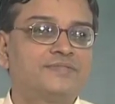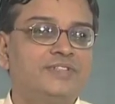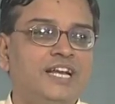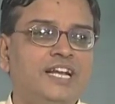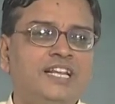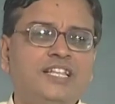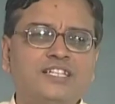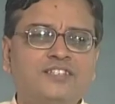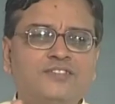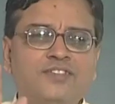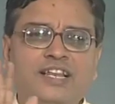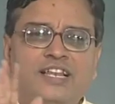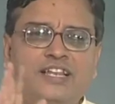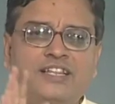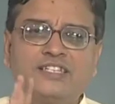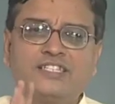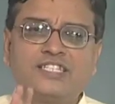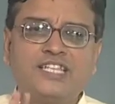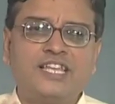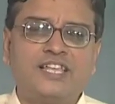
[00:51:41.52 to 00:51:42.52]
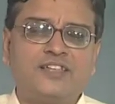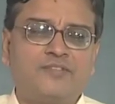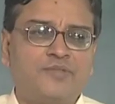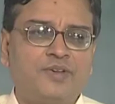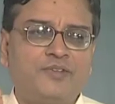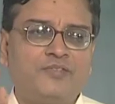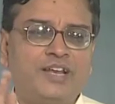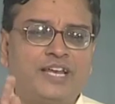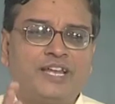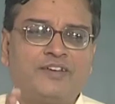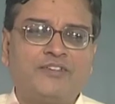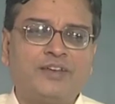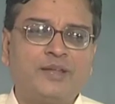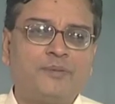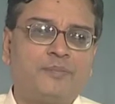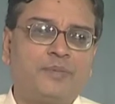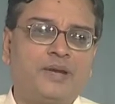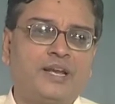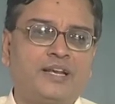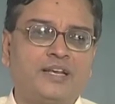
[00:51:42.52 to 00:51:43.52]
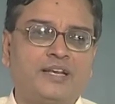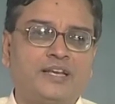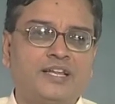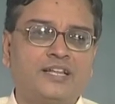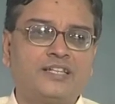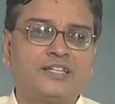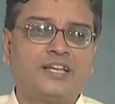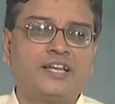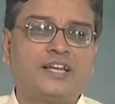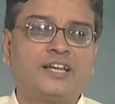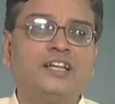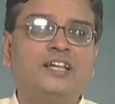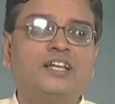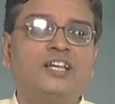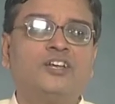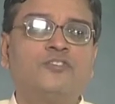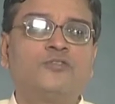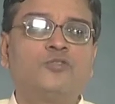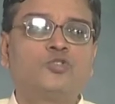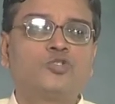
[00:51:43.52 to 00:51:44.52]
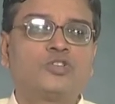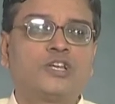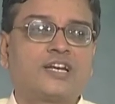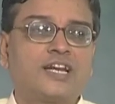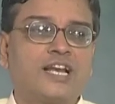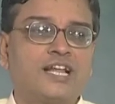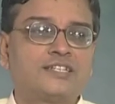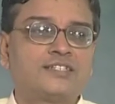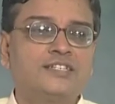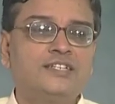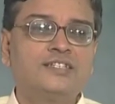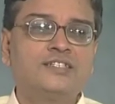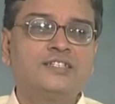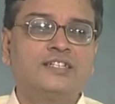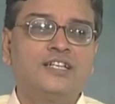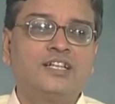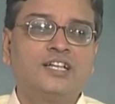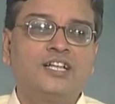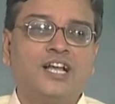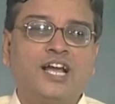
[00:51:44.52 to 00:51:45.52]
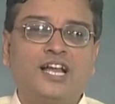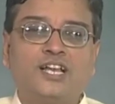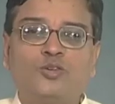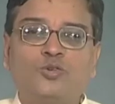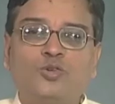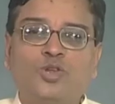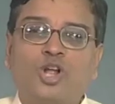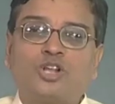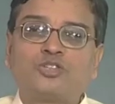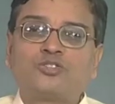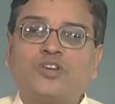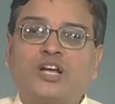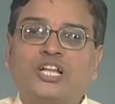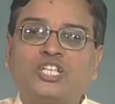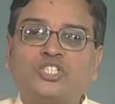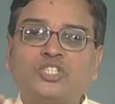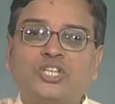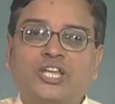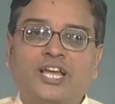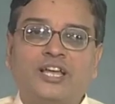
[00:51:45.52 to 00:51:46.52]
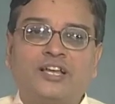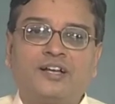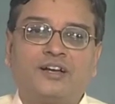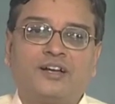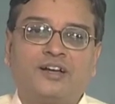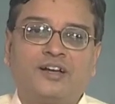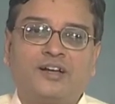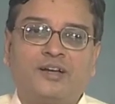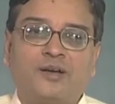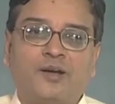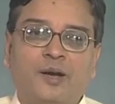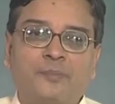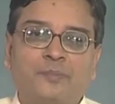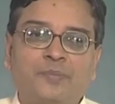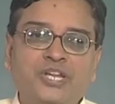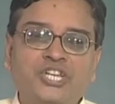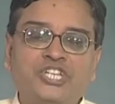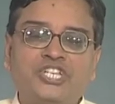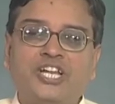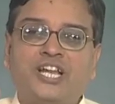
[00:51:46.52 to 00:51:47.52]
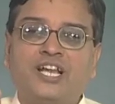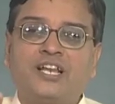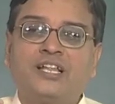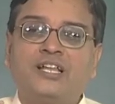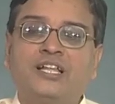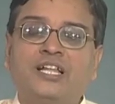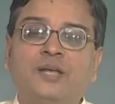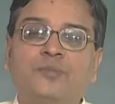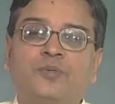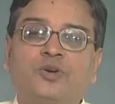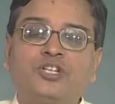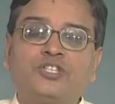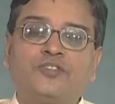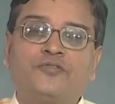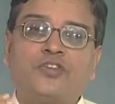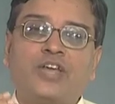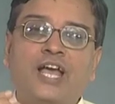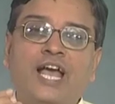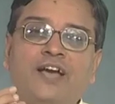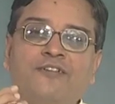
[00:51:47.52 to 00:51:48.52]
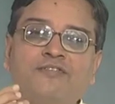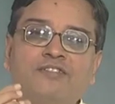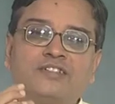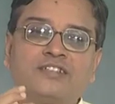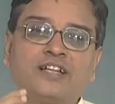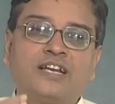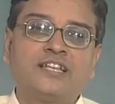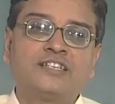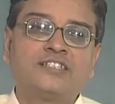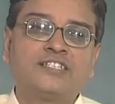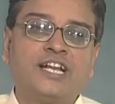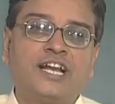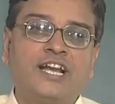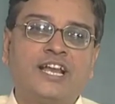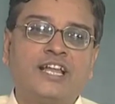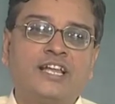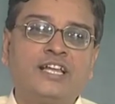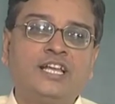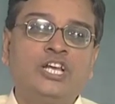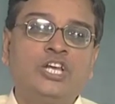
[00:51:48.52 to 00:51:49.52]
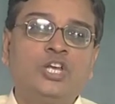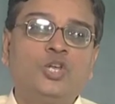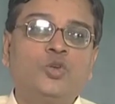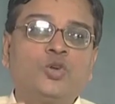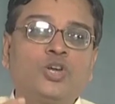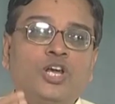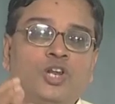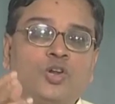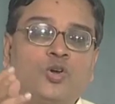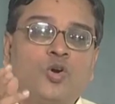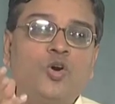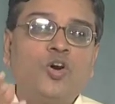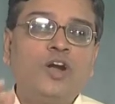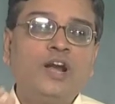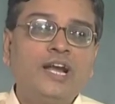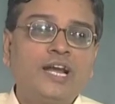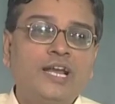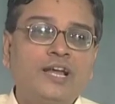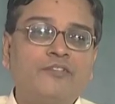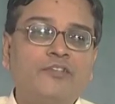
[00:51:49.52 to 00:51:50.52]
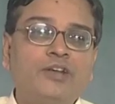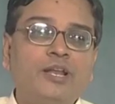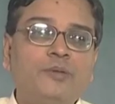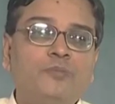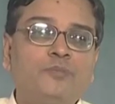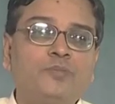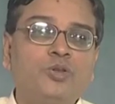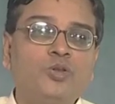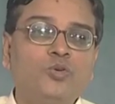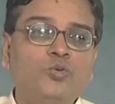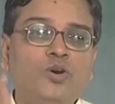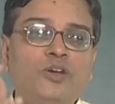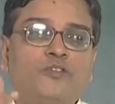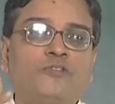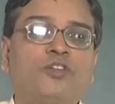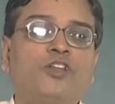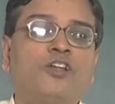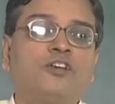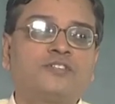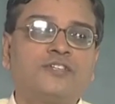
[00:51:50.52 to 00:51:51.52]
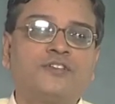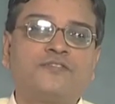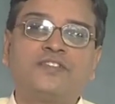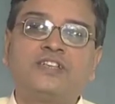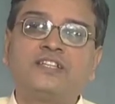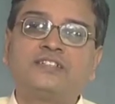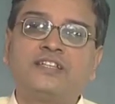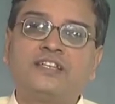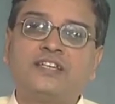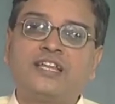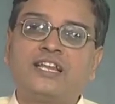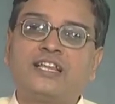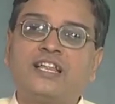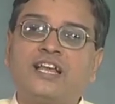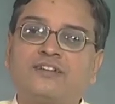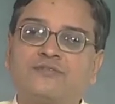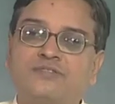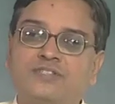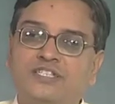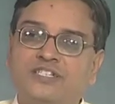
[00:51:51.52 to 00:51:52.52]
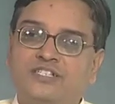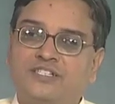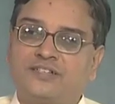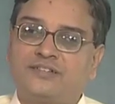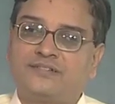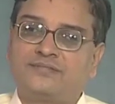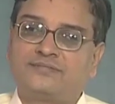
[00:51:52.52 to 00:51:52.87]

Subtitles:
and this will see, we will develop it in the future classes, and you will also appreciate, because if you have this understanding you can go and develop newer philosophies in data acquisition.